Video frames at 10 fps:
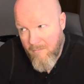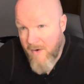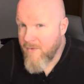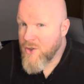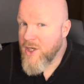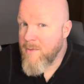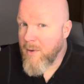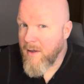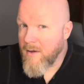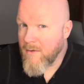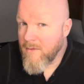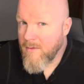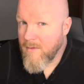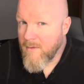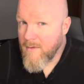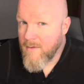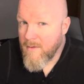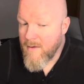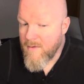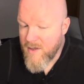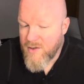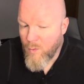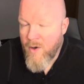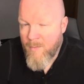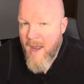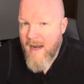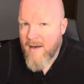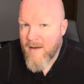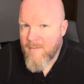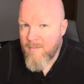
Favorite cheapie. This will make